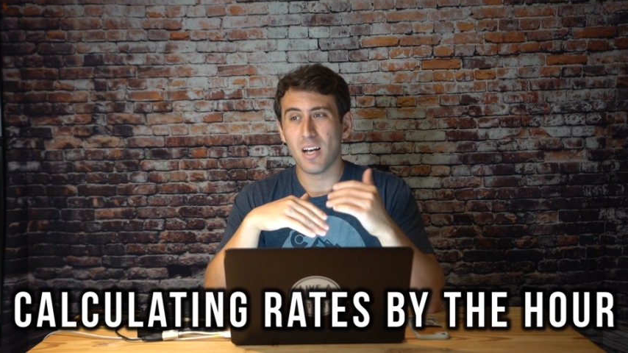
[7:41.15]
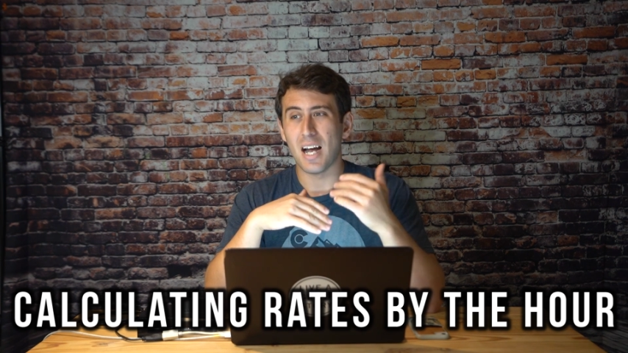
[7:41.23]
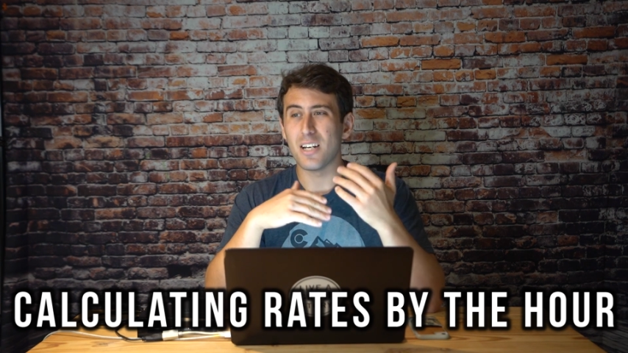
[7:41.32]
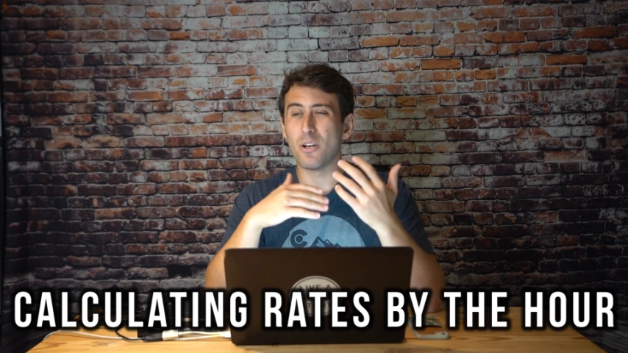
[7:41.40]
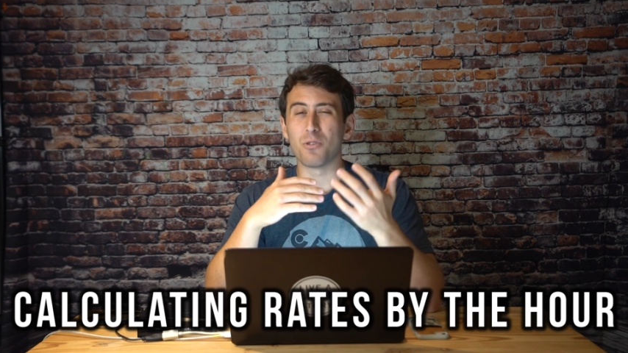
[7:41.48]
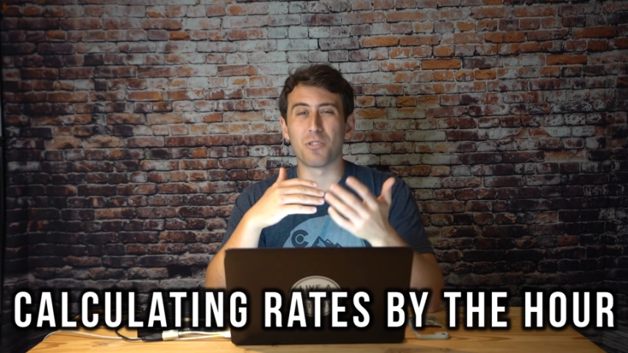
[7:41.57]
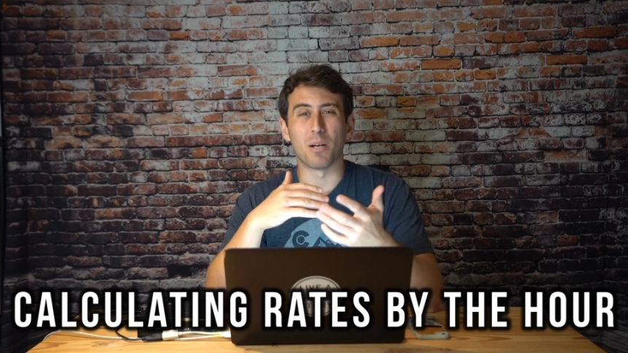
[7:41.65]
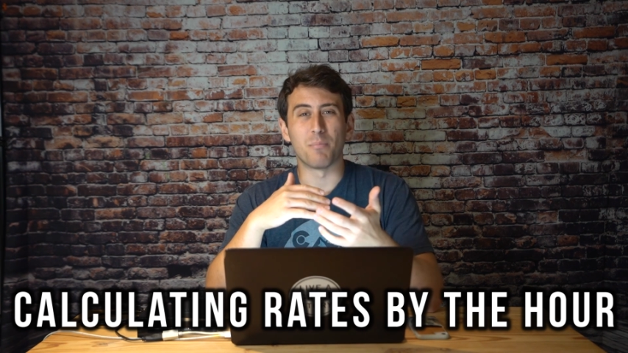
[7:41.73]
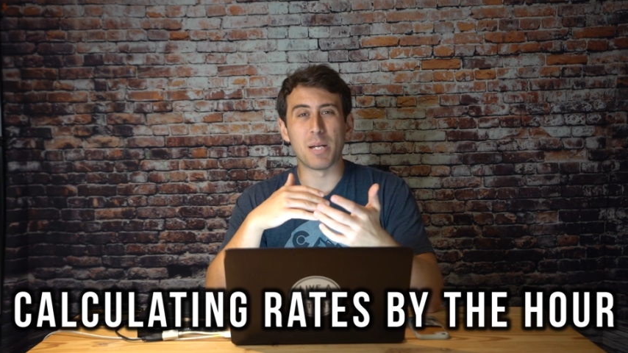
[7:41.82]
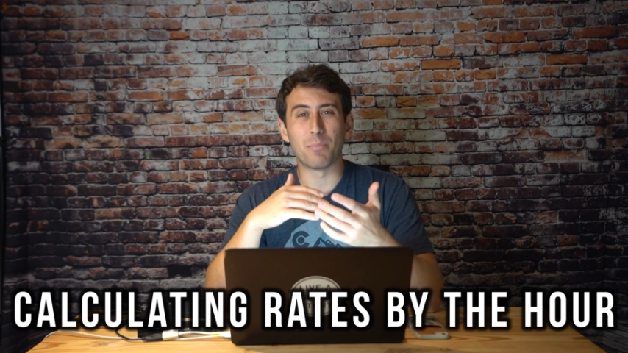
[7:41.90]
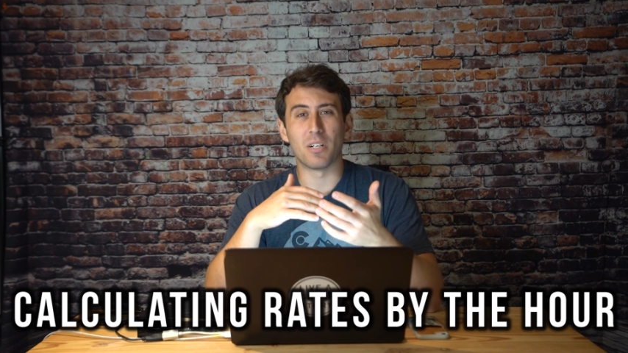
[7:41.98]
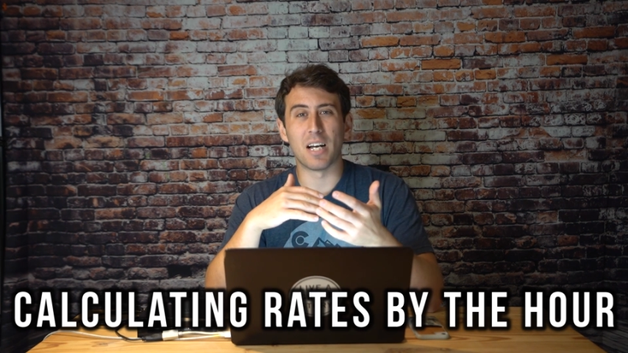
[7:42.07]
I know some
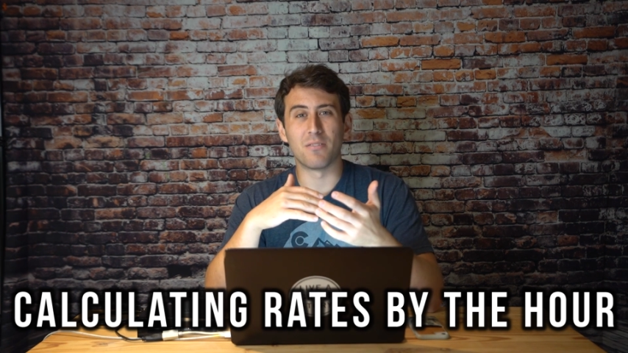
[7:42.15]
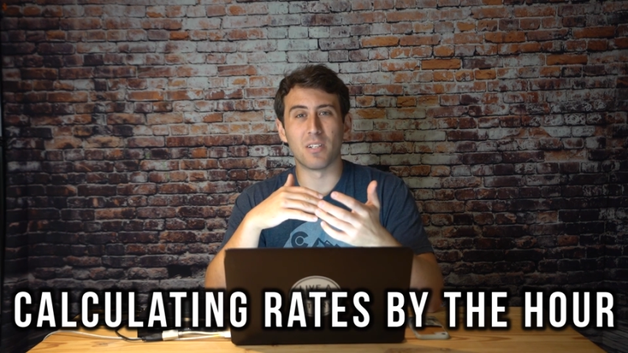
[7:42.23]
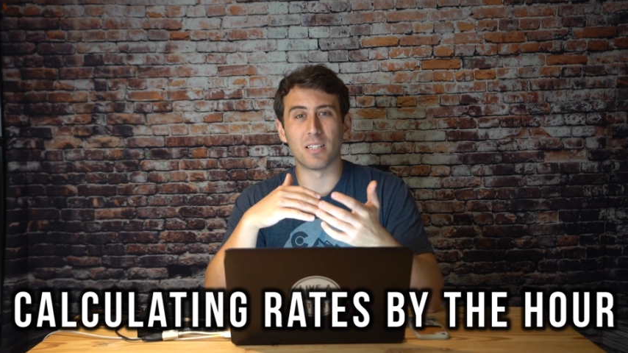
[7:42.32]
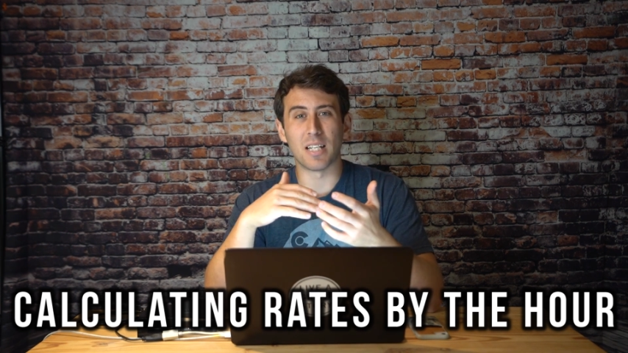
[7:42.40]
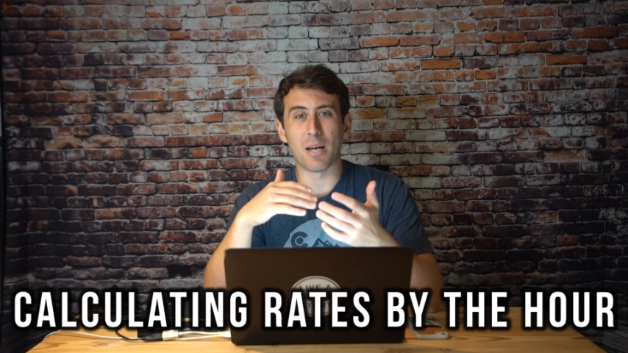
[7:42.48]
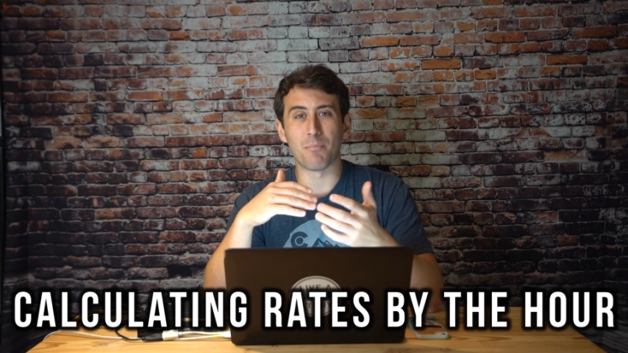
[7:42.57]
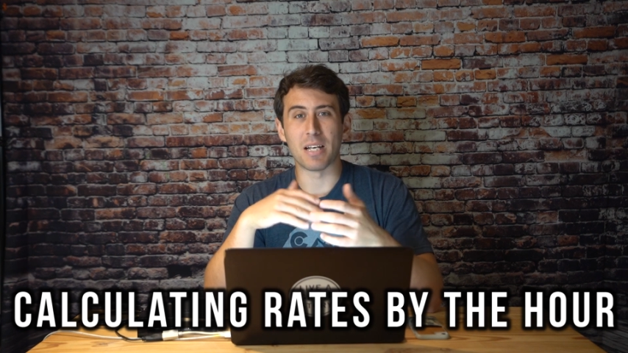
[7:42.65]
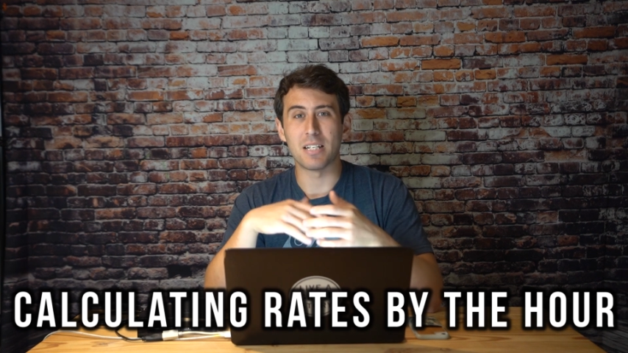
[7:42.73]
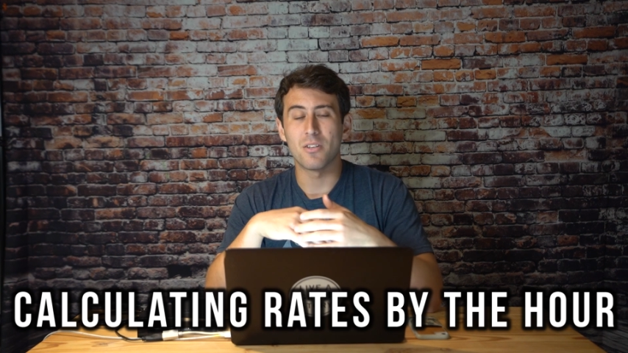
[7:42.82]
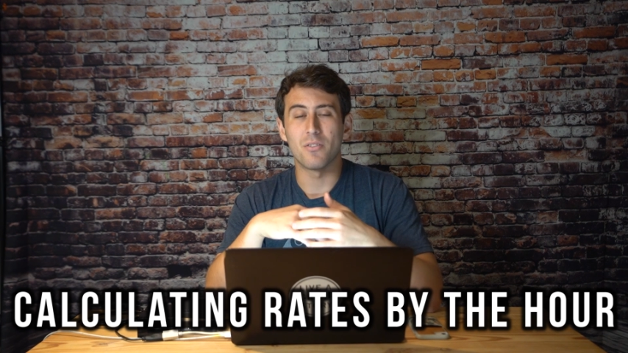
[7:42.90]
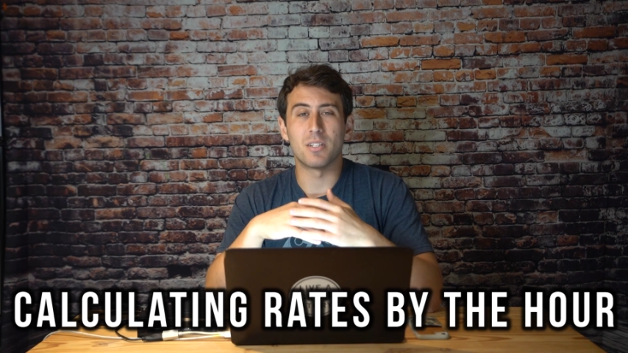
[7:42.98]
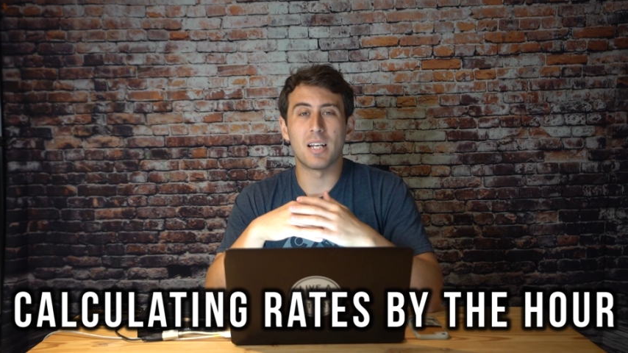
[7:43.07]
people have done that
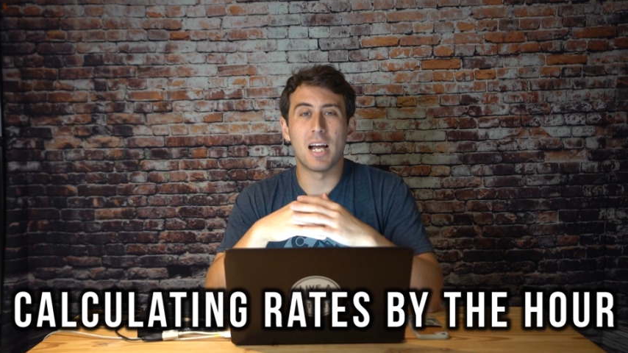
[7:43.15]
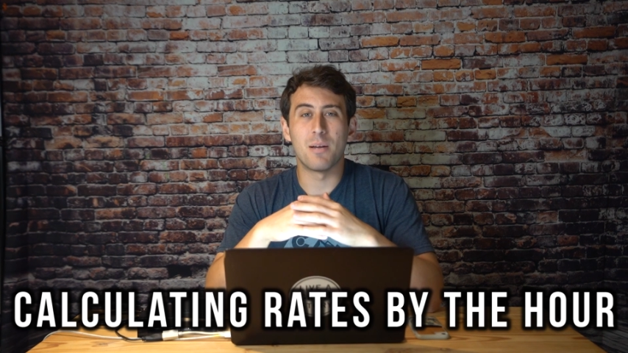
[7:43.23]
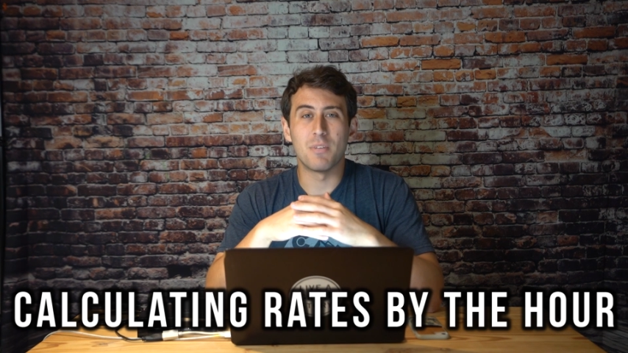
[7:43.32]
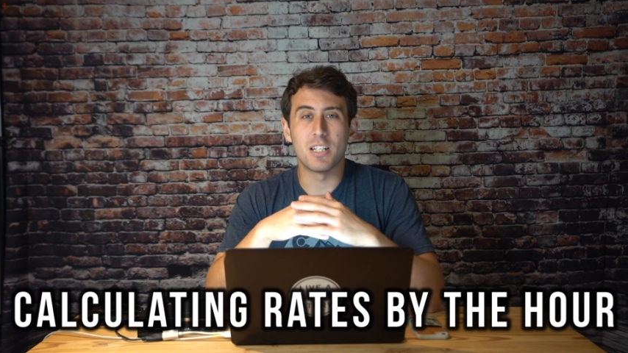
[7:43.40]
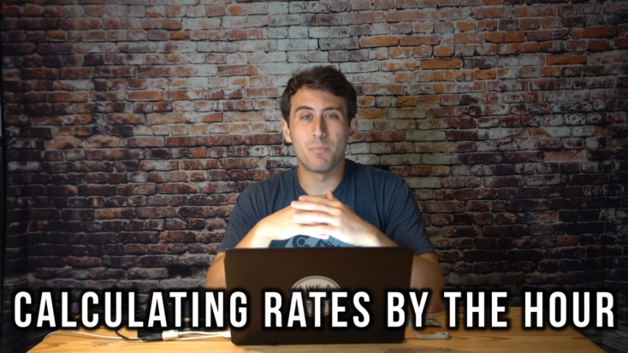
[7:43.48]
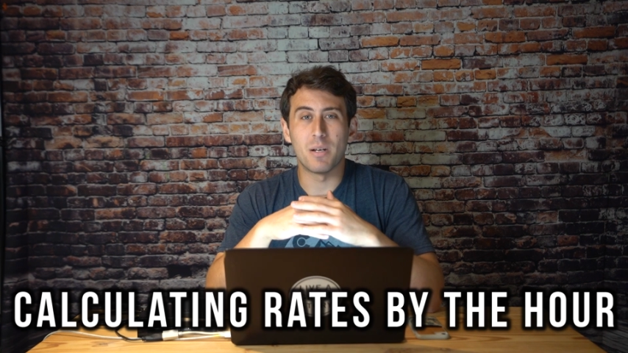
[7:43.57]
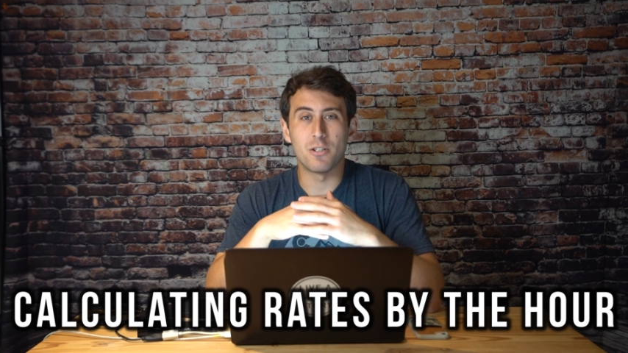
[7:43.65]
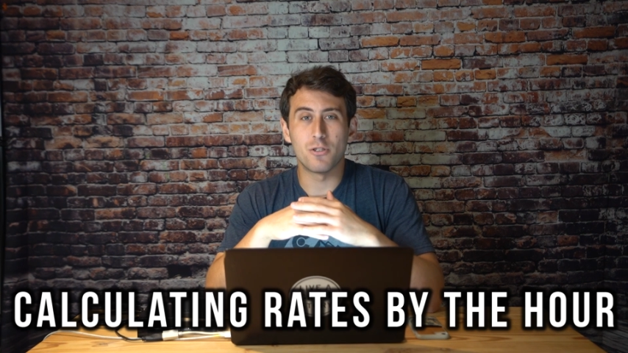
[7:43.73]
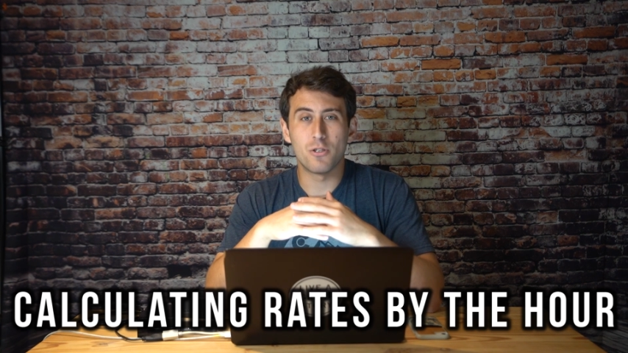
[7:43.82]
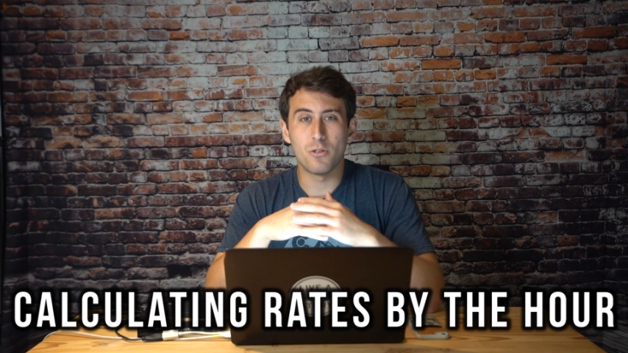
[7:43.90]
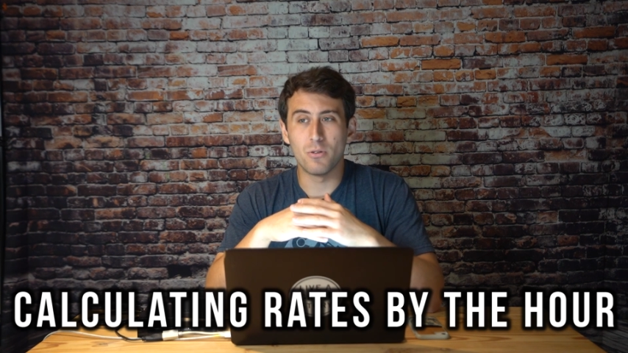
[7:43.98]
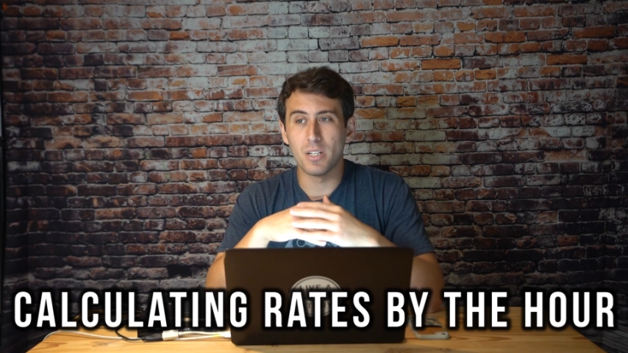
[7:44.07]
based on the time they spent
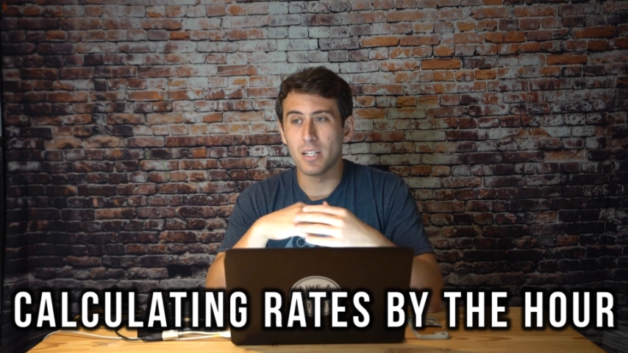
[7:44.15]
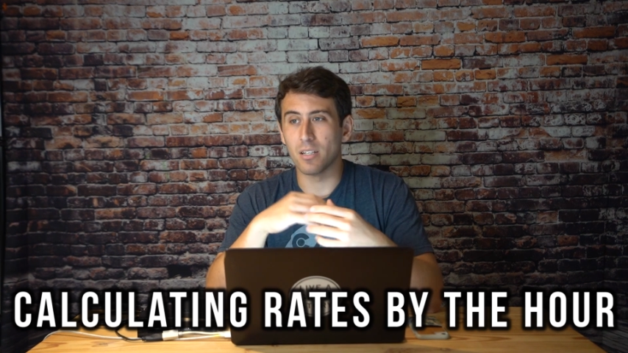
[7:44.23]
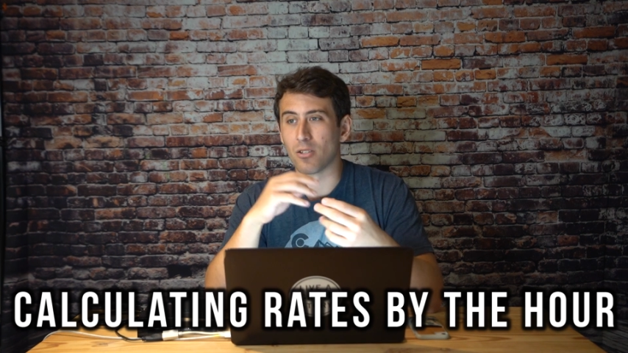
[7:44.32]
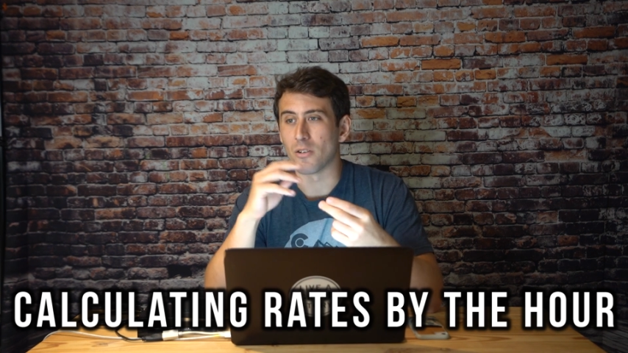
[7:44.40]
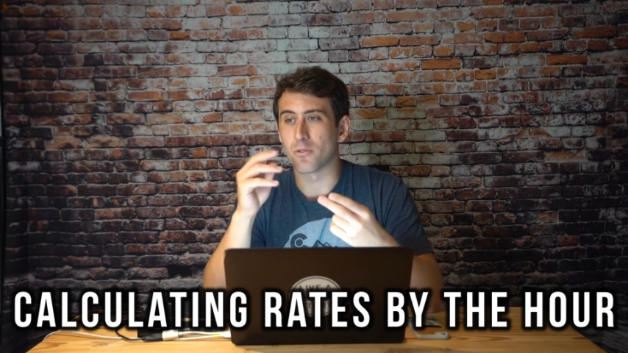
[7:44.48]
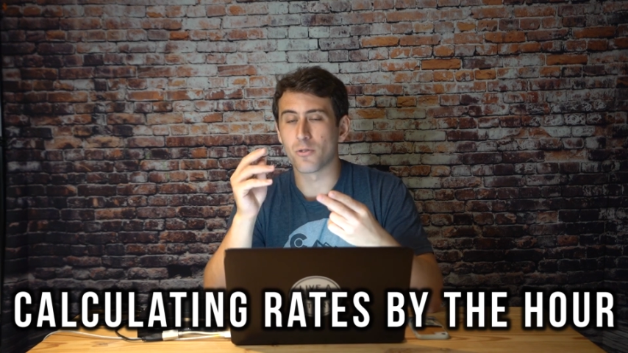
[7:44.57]
shooting,